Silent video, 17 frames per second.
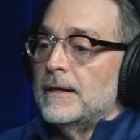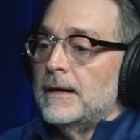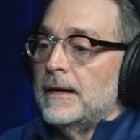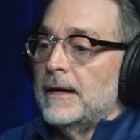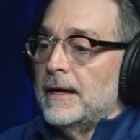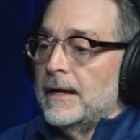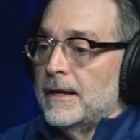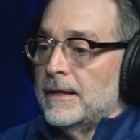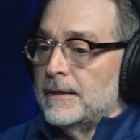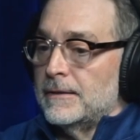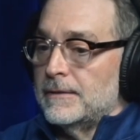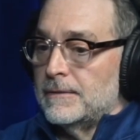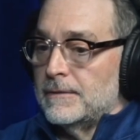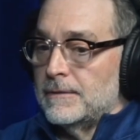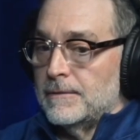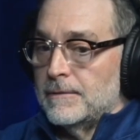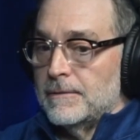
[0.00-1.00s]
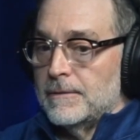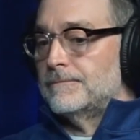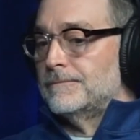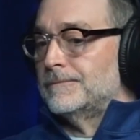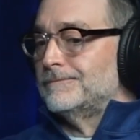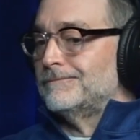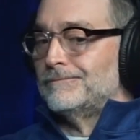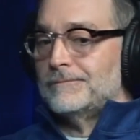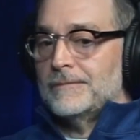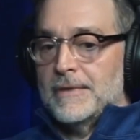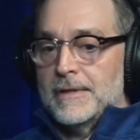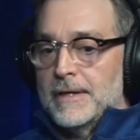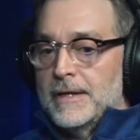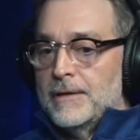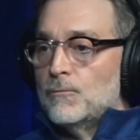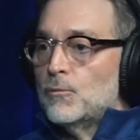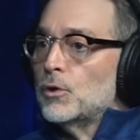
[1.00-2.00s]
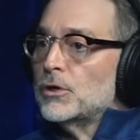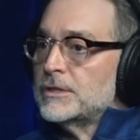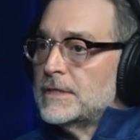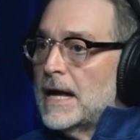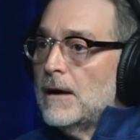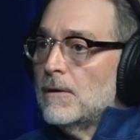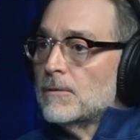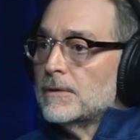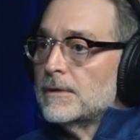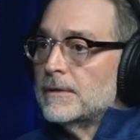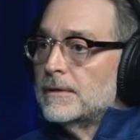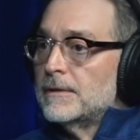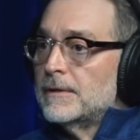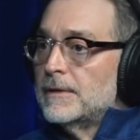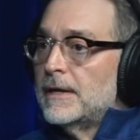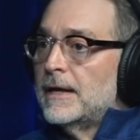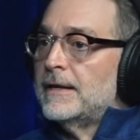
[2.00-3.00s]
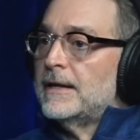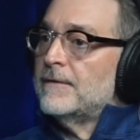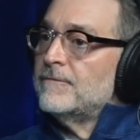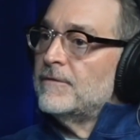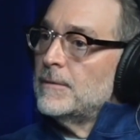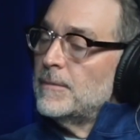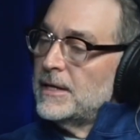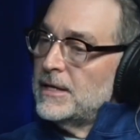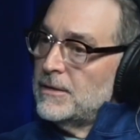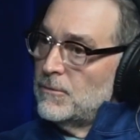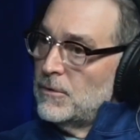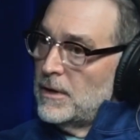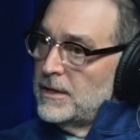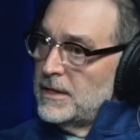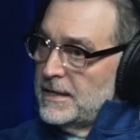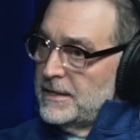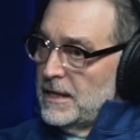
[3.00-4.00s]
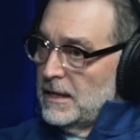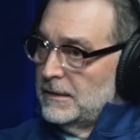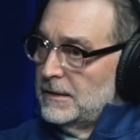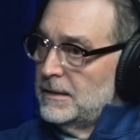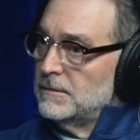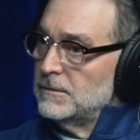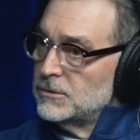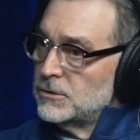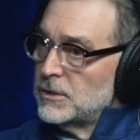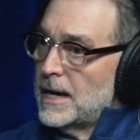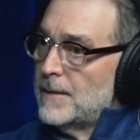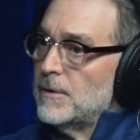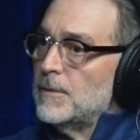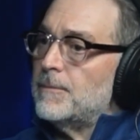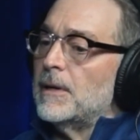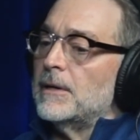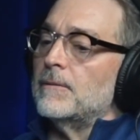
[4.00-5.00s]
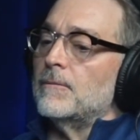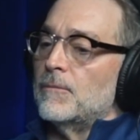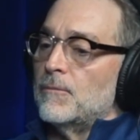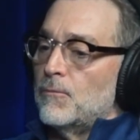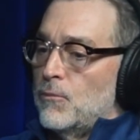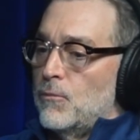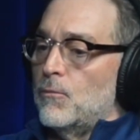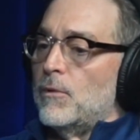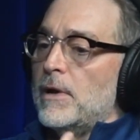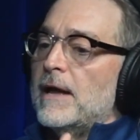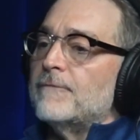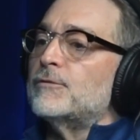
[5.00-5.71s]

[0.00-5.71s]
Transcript: and it works out. And everybody, a little drama, but we have